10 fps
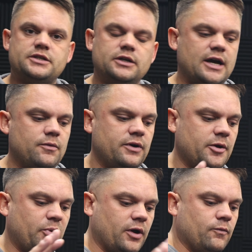so now we're at a
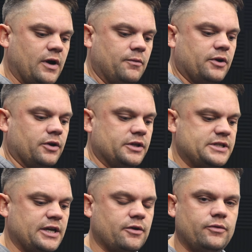point where we're going to
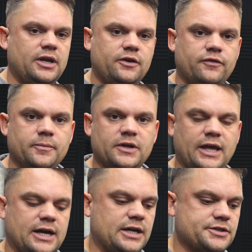take a read from the
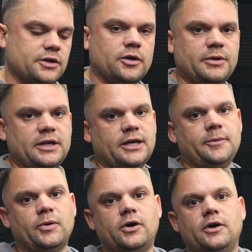car's OBD
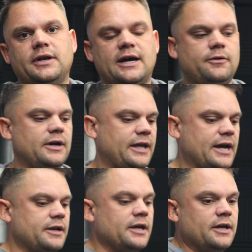port. Now
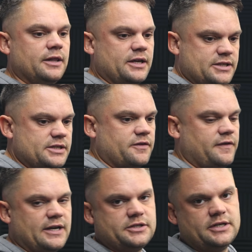again, this is a
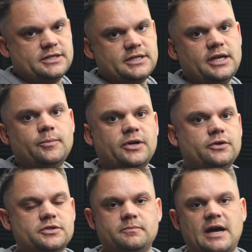Fiesta ST, but it
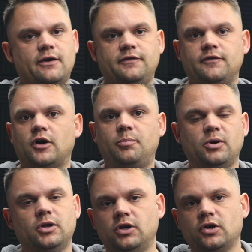doesn't matter if you've got a
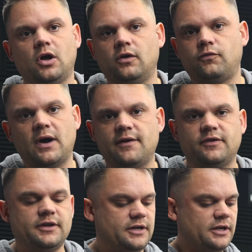Polo, Golf,
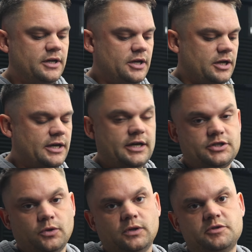whatever the
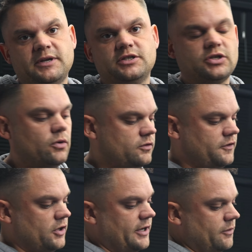tool has been sold
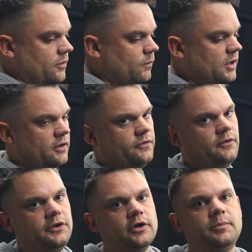for, it will work
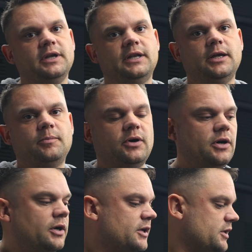through the OBD
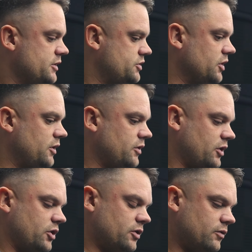port. So
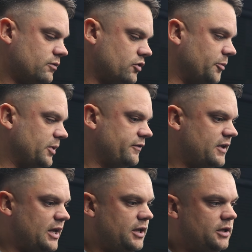a couple of
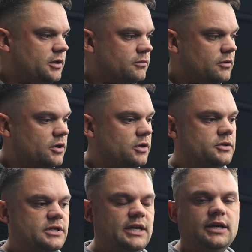key
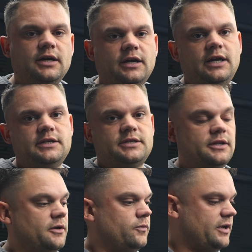notes here is
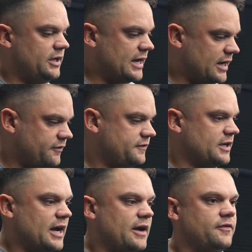that we have
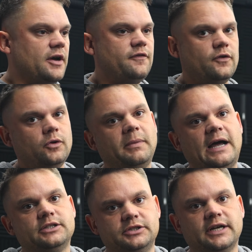to have a full
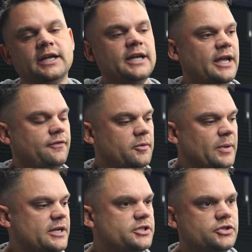battery. If the
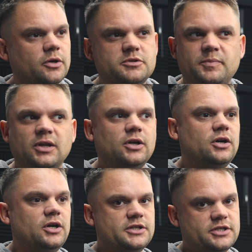battery drops
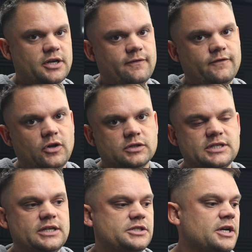below a certain
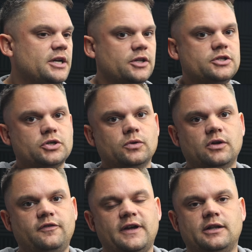voltage, the tool
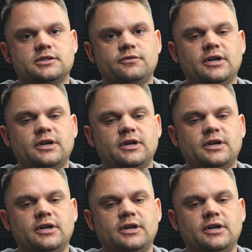will fail to